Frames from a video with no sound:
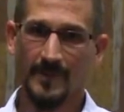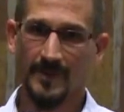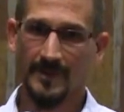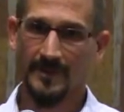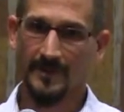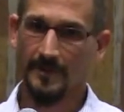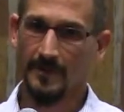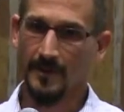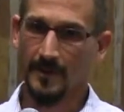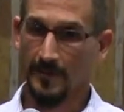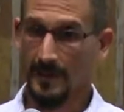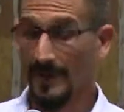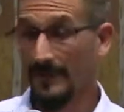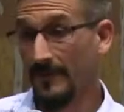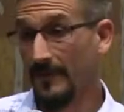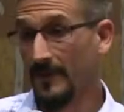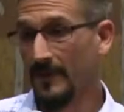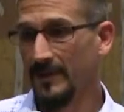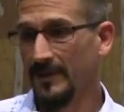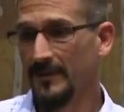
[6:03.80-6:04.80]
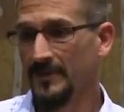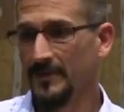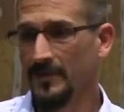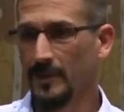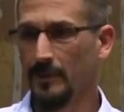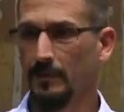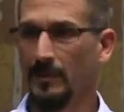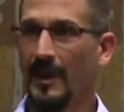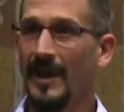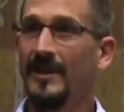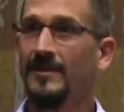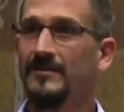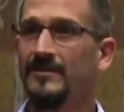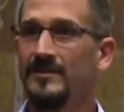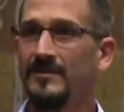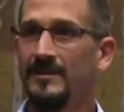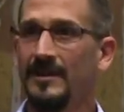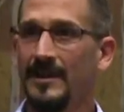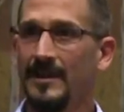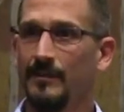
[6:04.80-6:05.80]
we have a very disturbed
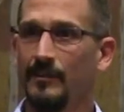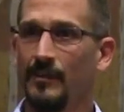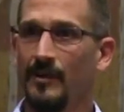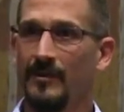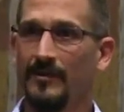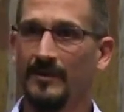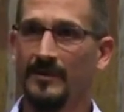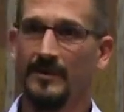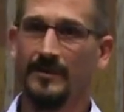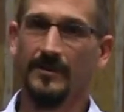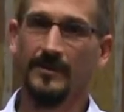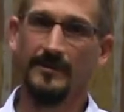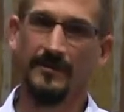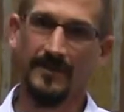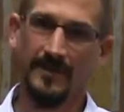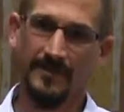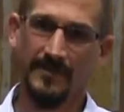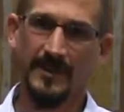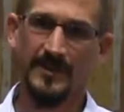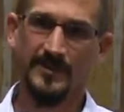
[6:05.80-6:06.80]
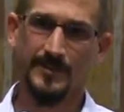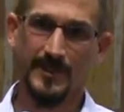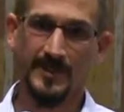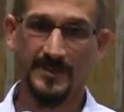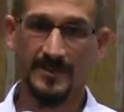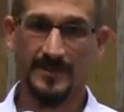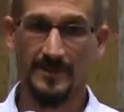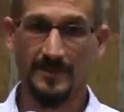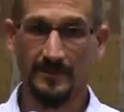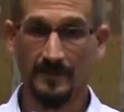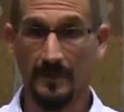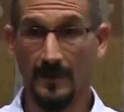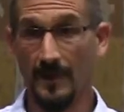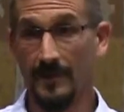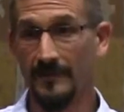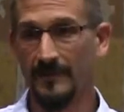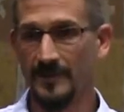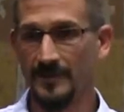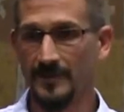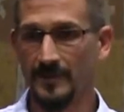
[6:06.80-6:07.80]
landscape around here. Invasive species
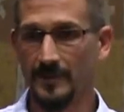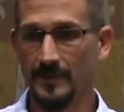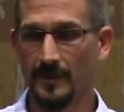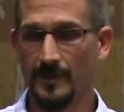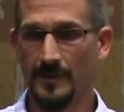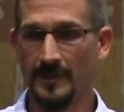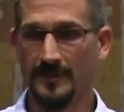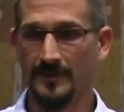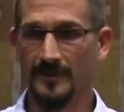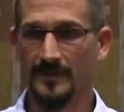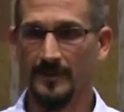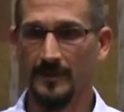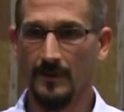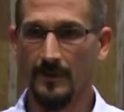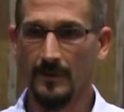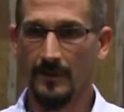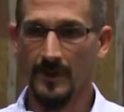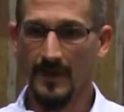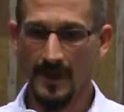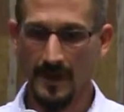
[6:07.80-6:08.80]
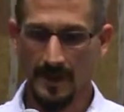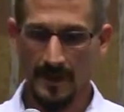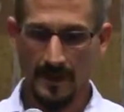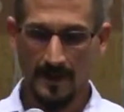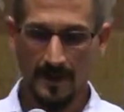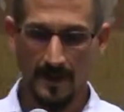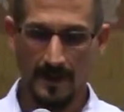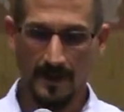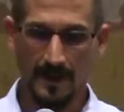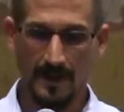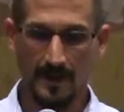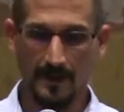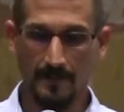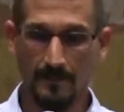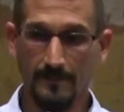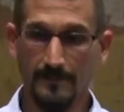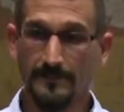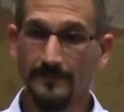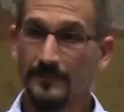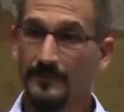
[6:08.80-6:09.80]
love disturbance. So,
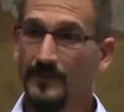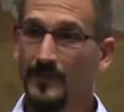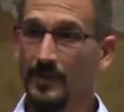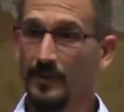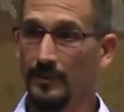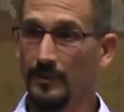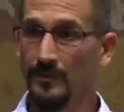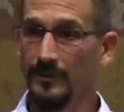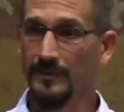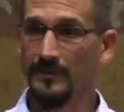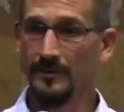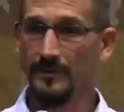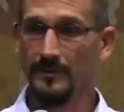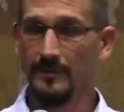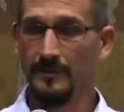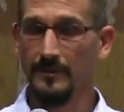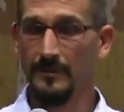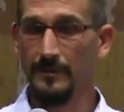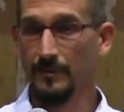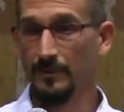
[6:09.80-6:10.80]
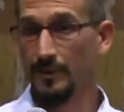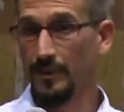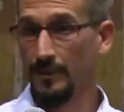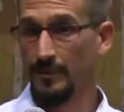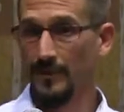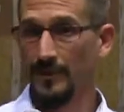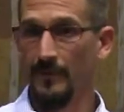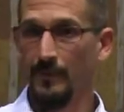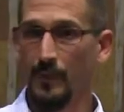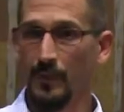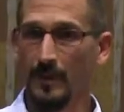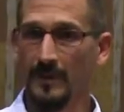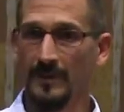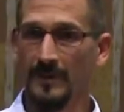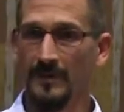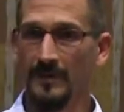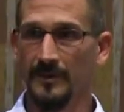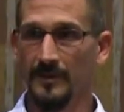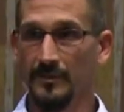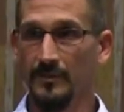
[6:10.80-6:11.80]
there's no shortage of work
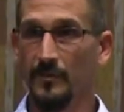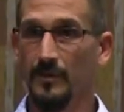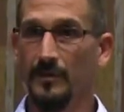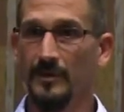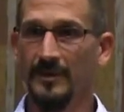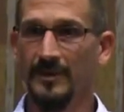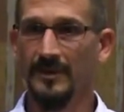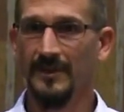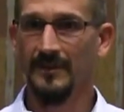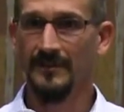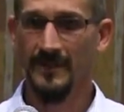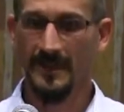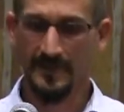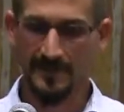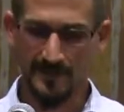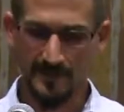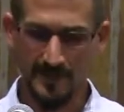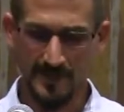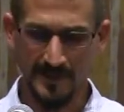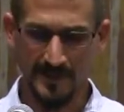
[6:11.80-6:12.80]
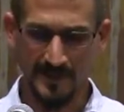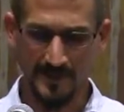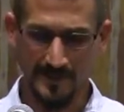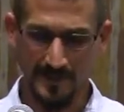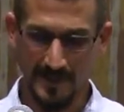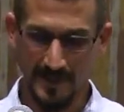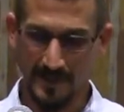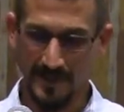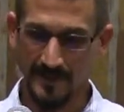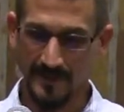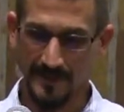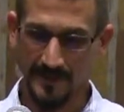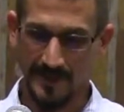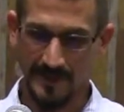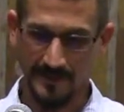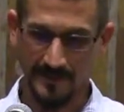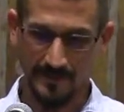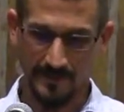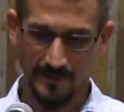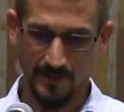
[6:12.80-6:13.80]
in controlling invasive species because of
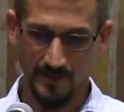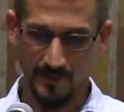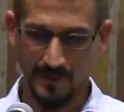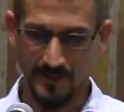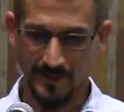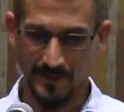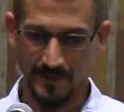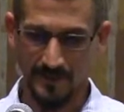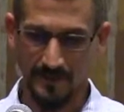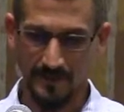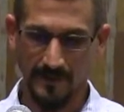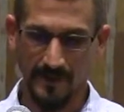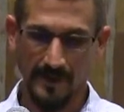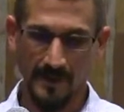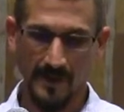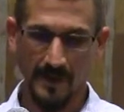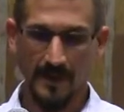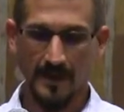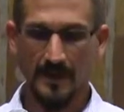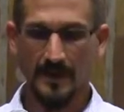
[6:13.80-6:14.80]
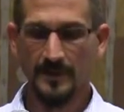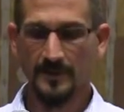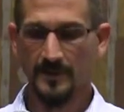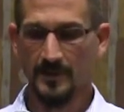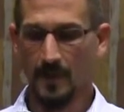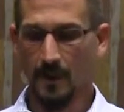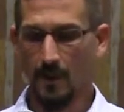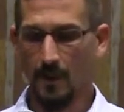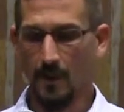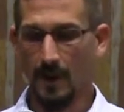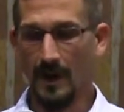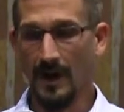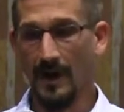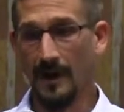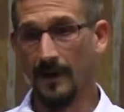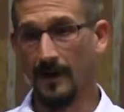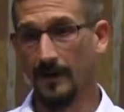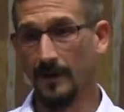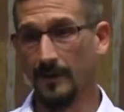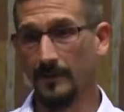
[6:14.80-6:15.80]
that situation. So
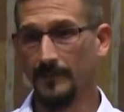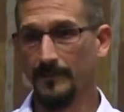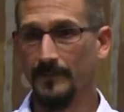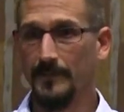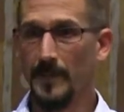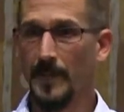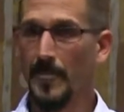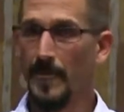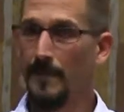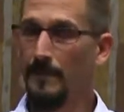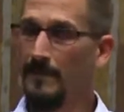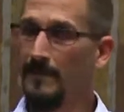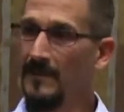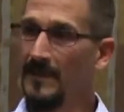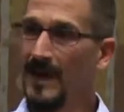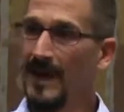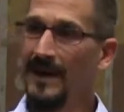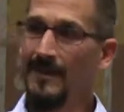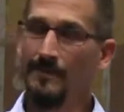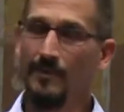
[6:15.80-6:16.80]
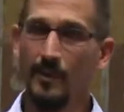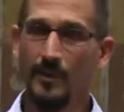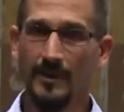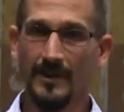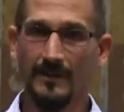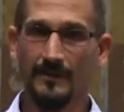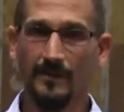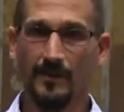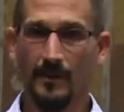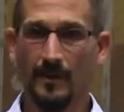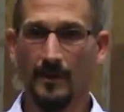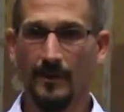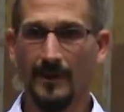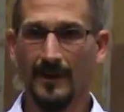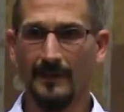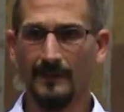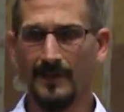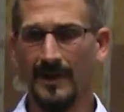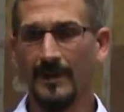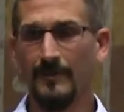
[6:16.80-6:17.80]
our non-point
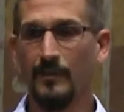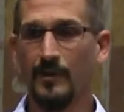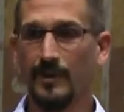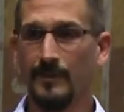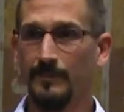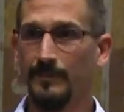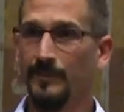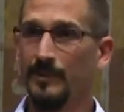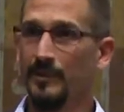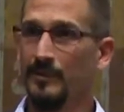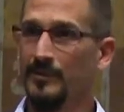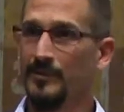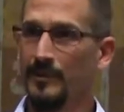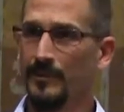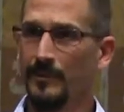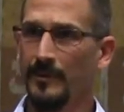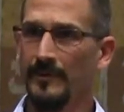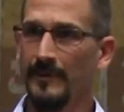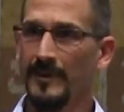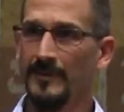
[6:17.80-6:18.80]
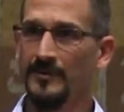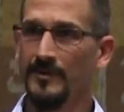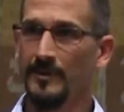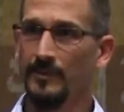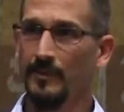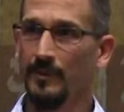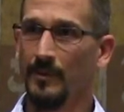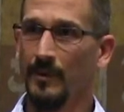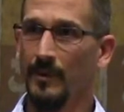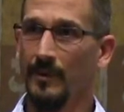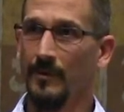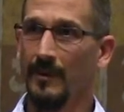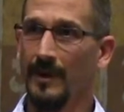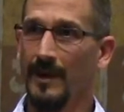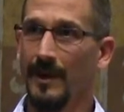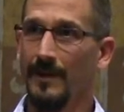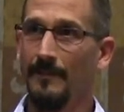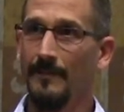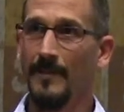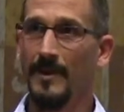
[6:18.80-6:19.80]
program, non-point pollution prevention program,